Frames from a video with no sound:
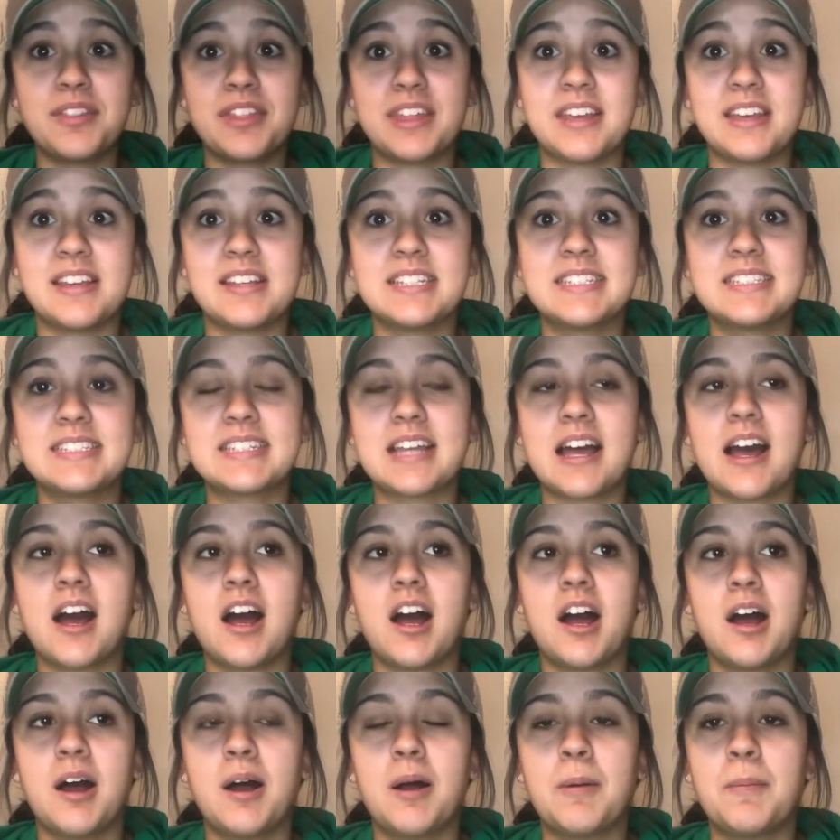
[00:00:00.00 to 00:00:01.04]
these
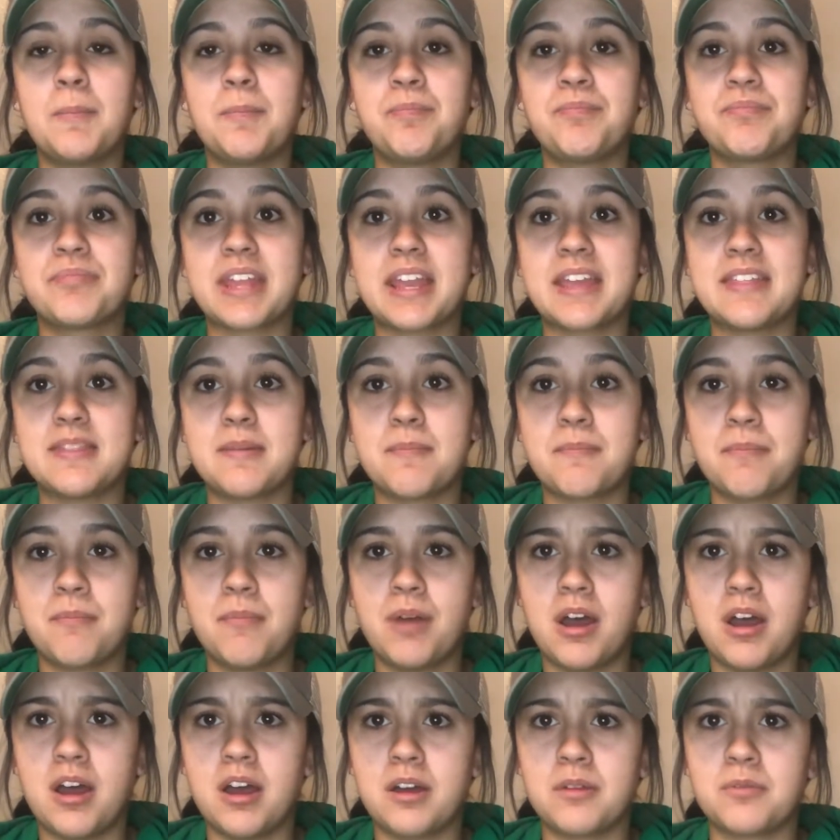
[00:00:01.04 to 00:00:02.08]
um, in the
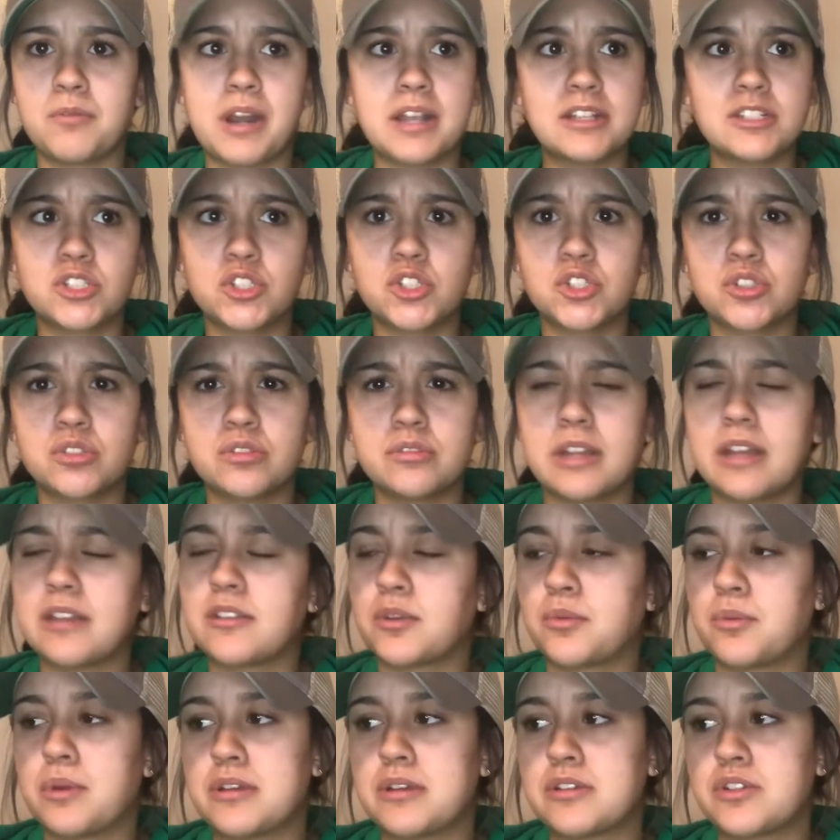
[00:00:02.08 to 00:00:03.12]
uh, rest, not the
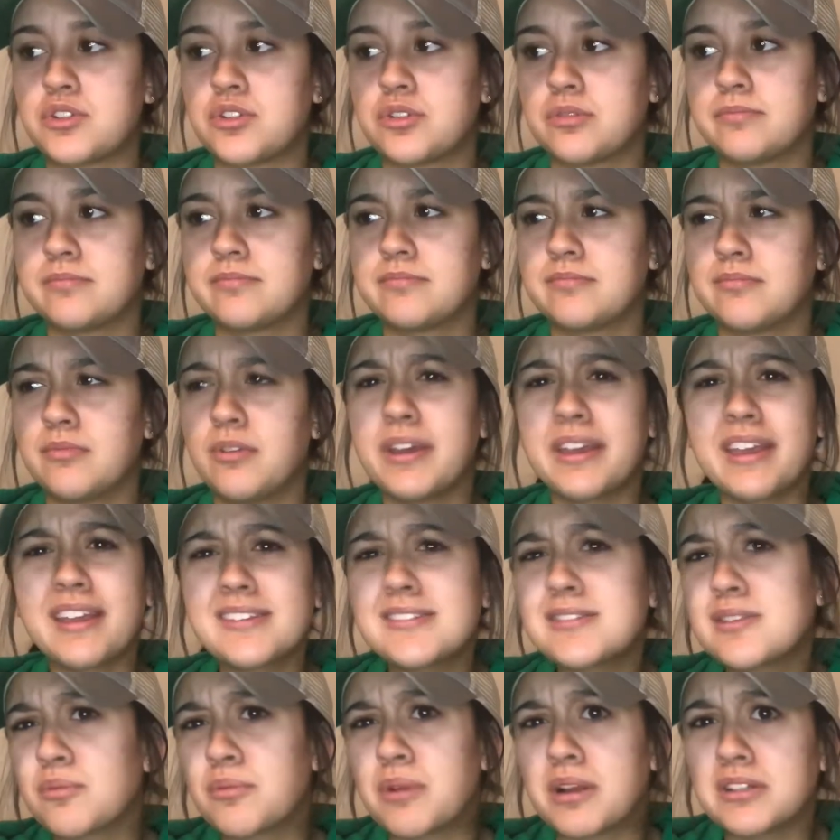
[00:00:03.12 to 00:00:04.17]
restroom. Well, I guess
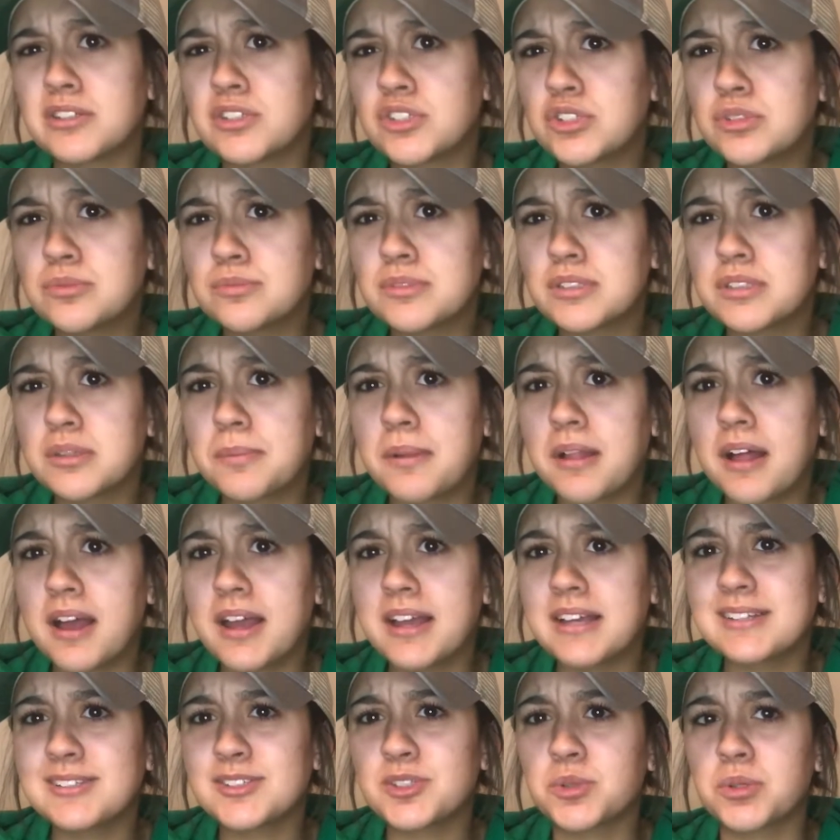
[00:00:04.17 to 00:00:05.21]
the restroom
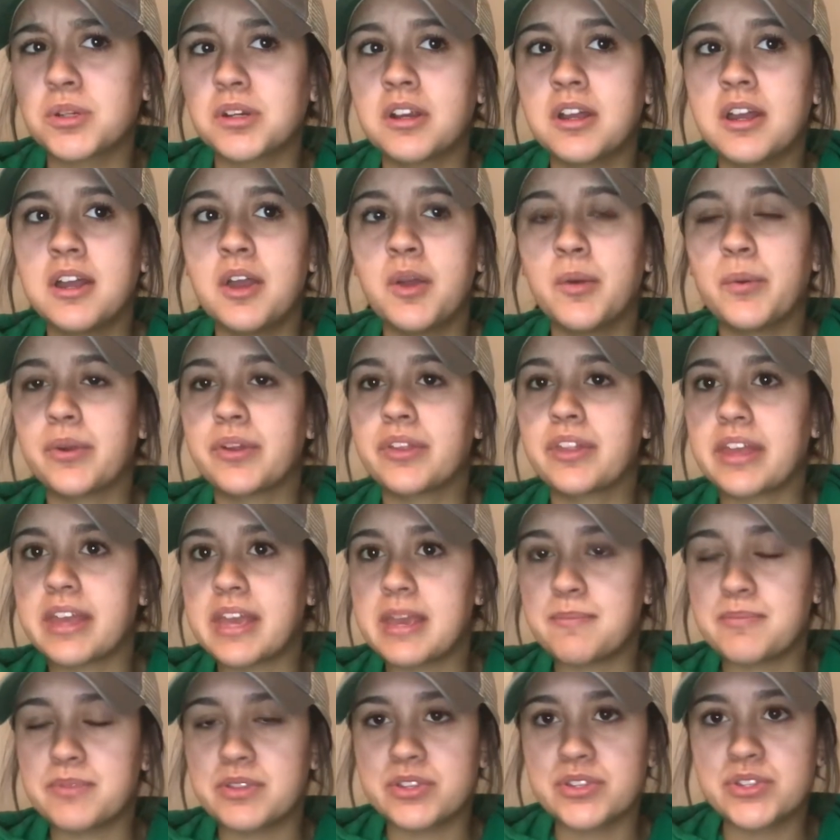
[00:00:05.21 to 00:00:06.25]
supplies or where they
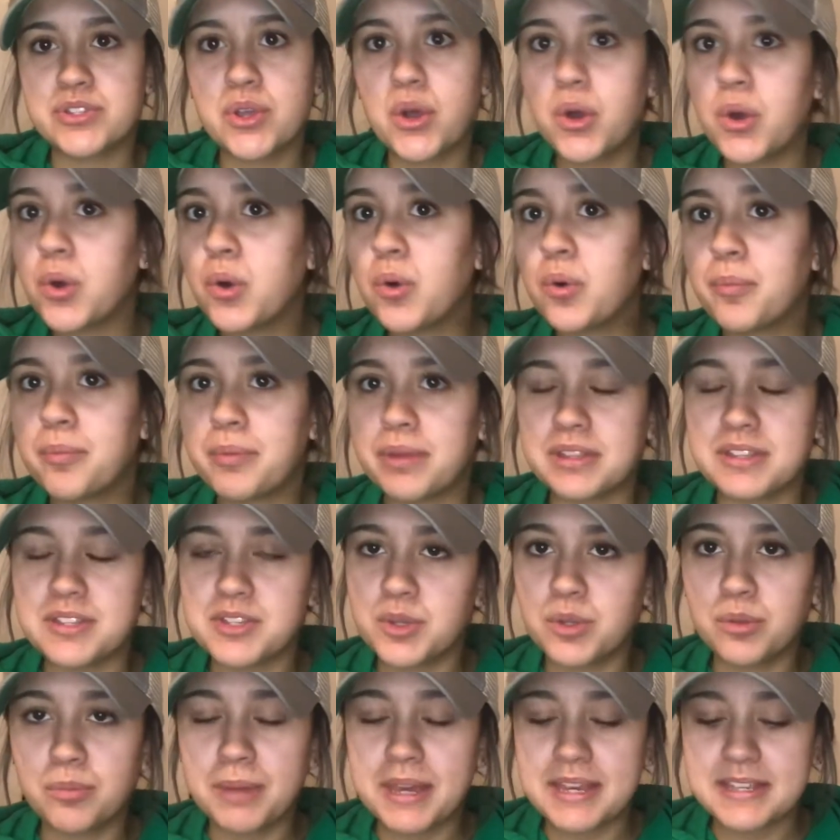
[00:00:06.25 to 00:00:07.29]
keep the soap and
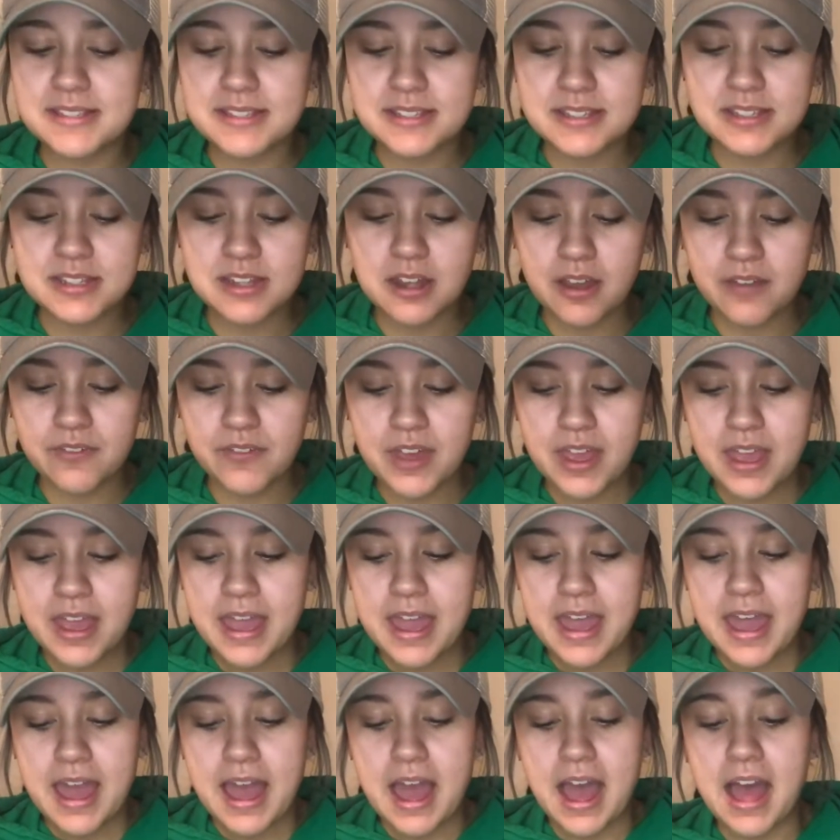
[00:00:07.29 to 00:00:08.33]
toothpaste and stuff
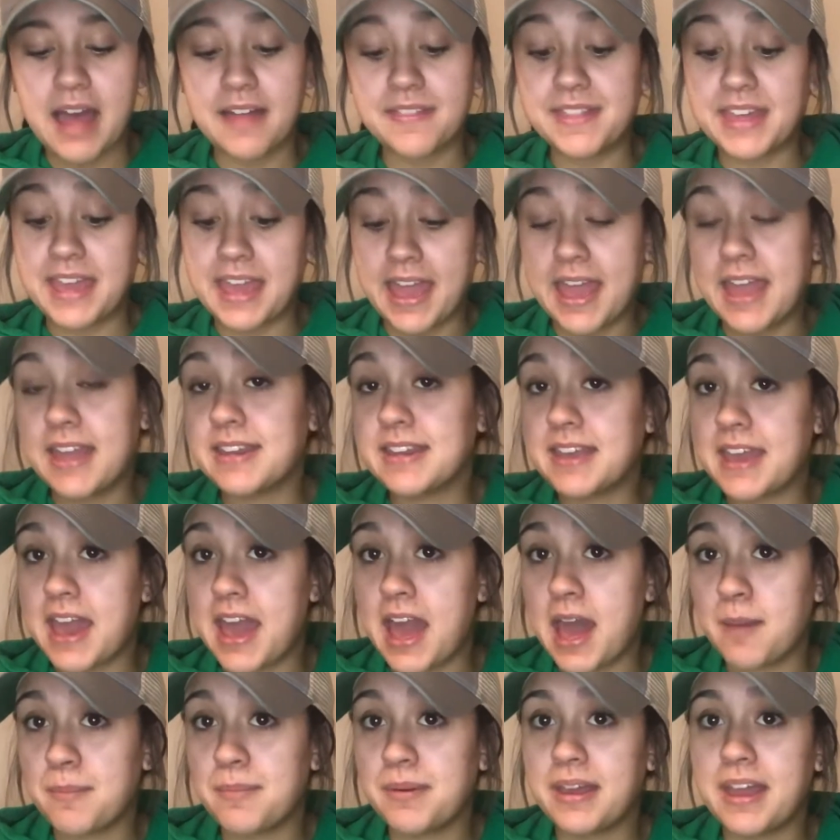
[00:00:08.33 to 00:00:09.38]
on the end
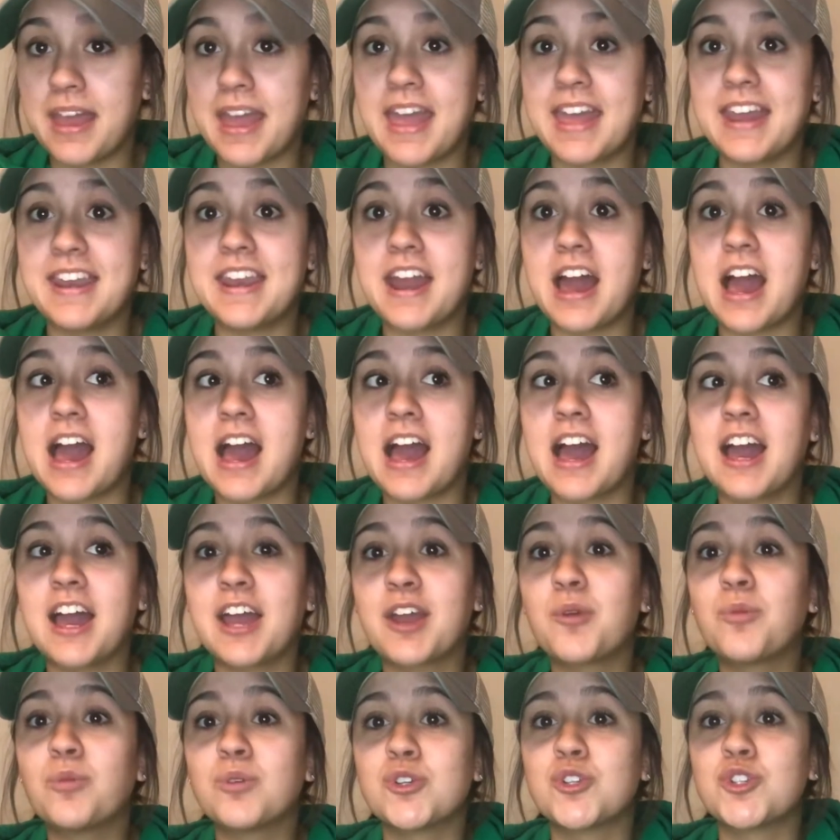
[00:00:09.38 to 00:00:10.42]
cap. And I
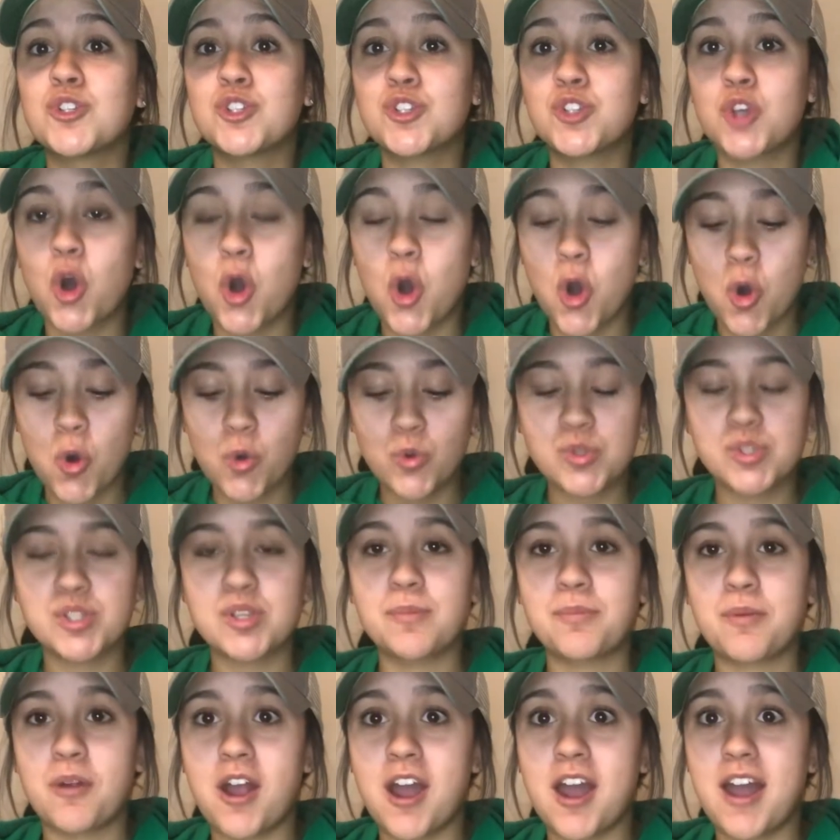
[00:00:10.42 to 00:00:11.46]
was so
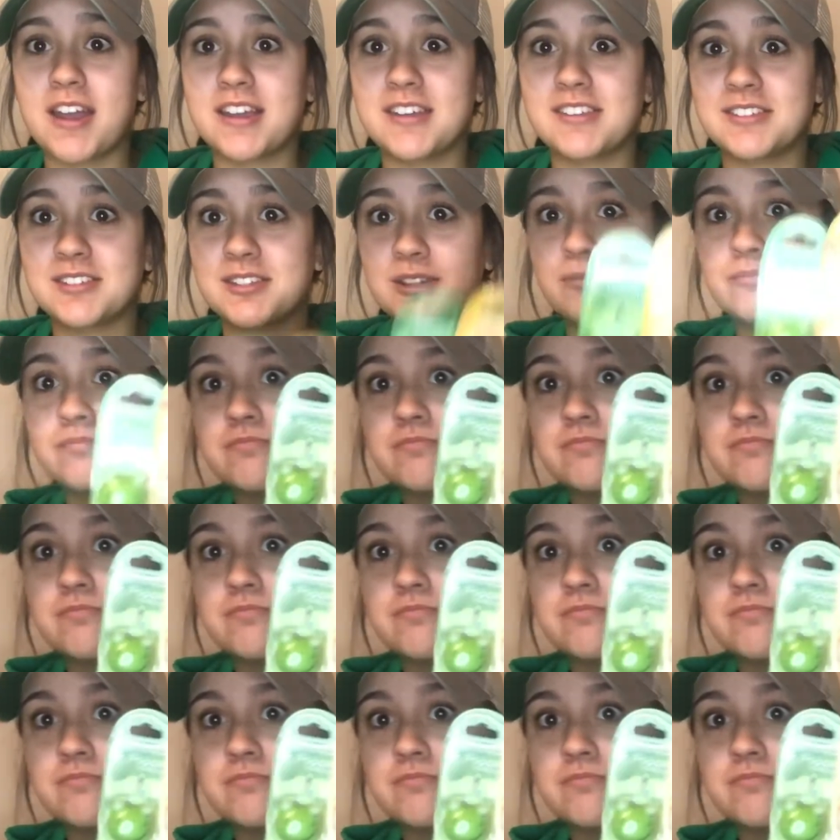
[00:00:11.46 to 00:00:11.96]
surprised.